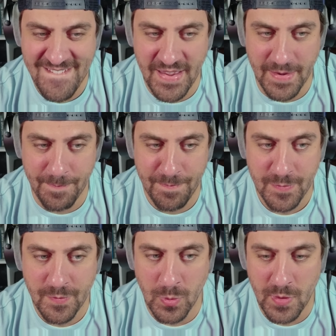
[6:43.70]
Damn.
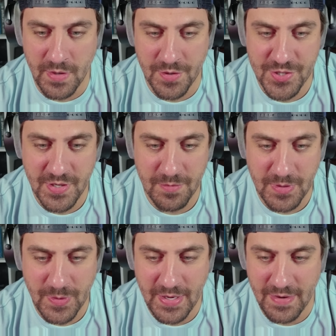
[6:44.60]
Four energy. What
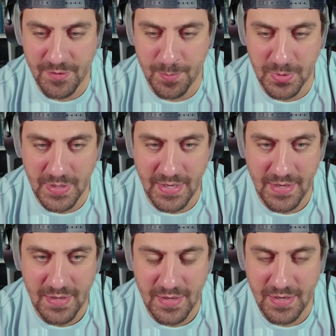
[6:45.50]
do I have to play?
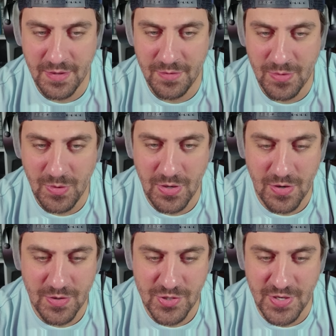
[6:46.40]
I could throw
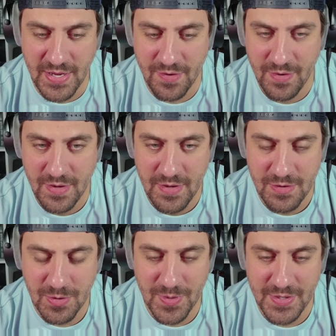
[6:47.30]
Carnage down.
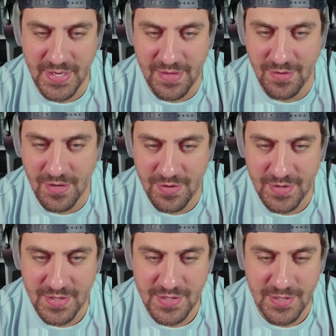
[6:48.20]
Do I want to Deathlok
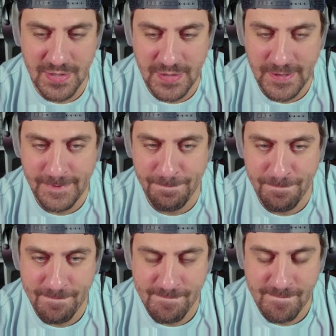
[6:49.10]
this?
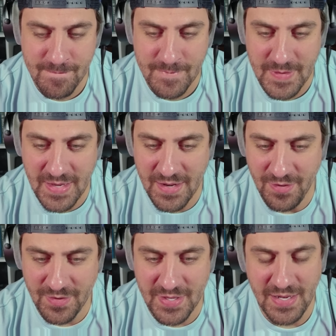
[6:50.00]
I
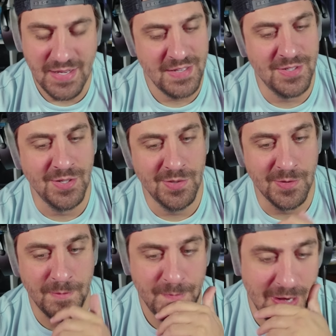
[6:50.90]
don't think I do.
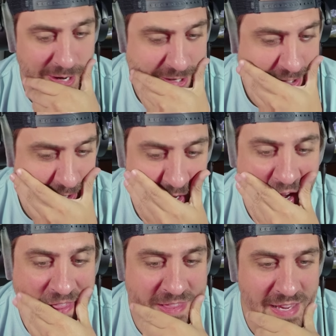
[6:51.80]
Honestly,
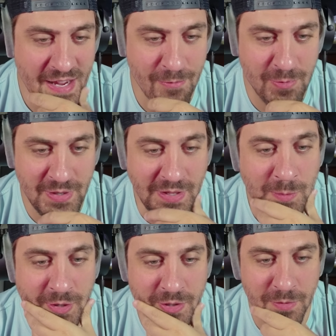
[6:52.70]
I think I really
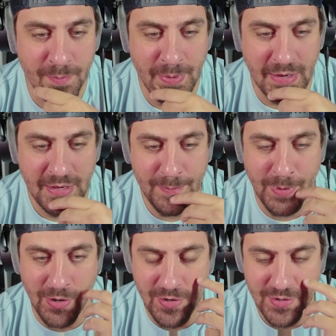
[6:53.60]
want to do Bucky
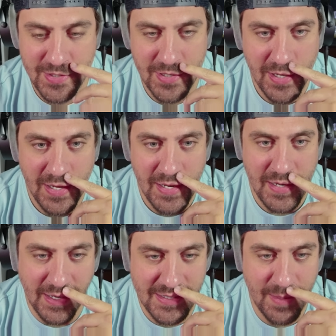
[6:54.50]
Barnes.
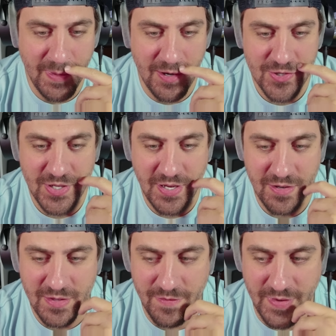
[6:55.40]
Get some energy here
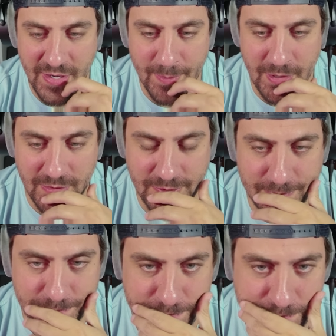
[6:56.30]
and then Venom all of them.